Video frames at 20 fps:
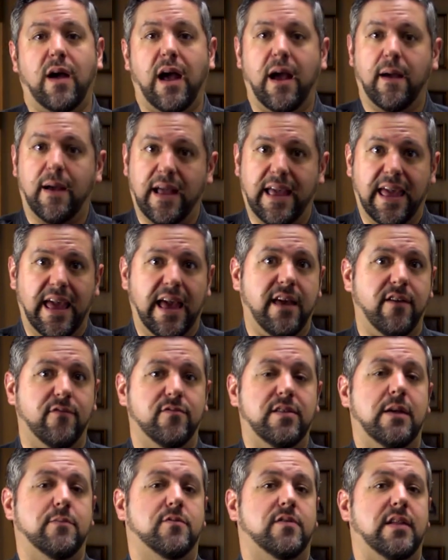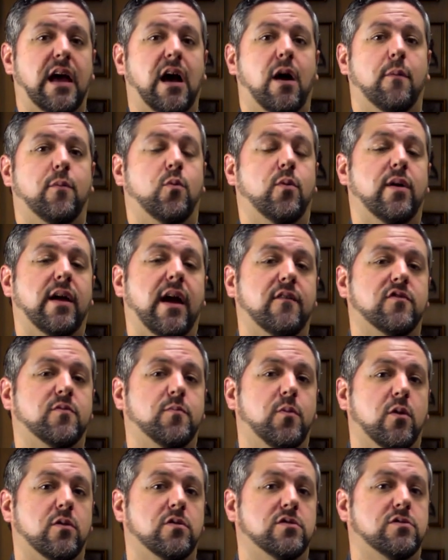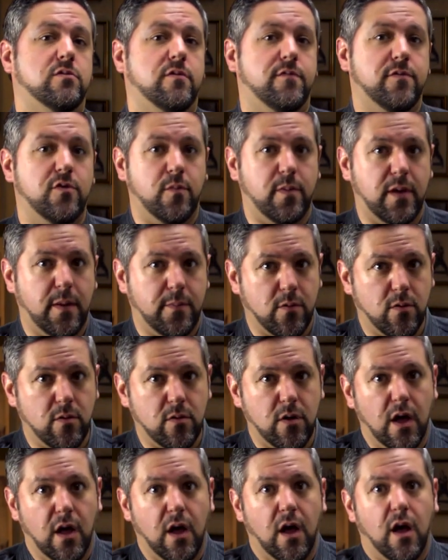I can't give names now, but we have spoken to a few people,